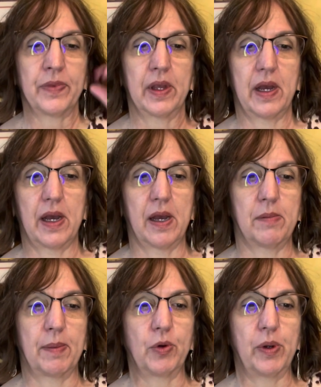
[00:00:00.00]

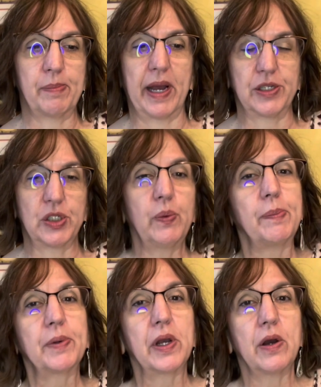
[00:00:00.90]
I'm going back to
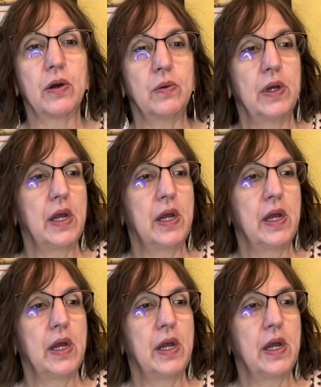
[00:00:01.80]
WhipGo